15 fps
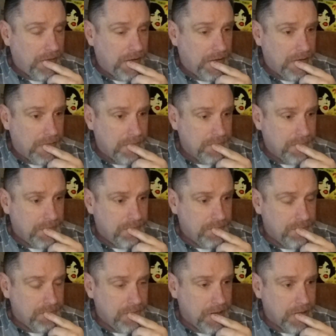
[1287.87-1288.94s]
Um,
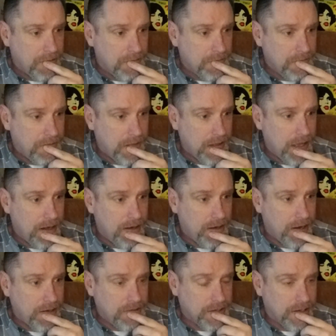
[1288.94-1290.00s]
you know, Thad and
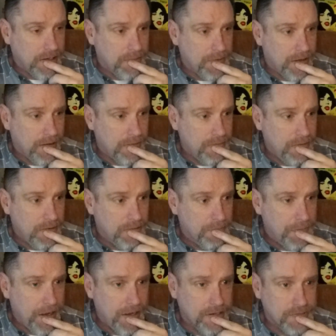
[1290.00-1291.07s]
I talk about you know
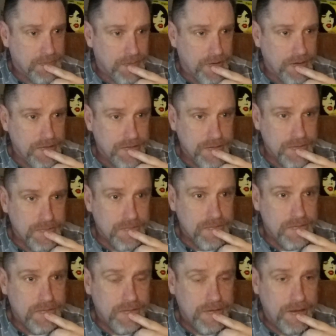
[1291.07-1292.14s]
bands we're into
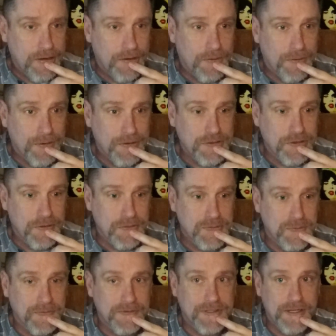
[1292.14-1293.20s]
you know, or
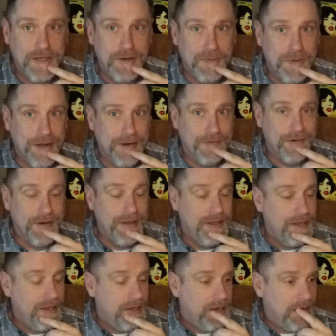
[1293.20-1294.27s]
shows we've seen or whatever.
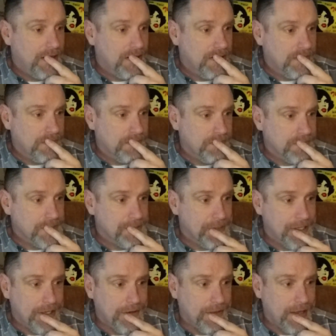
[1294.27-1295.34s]
Um,
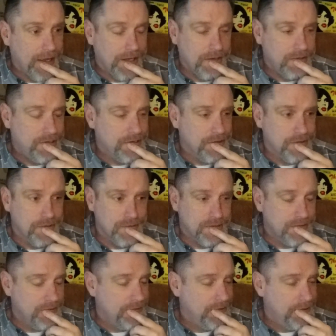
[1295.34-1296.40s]
speaking of that, shows.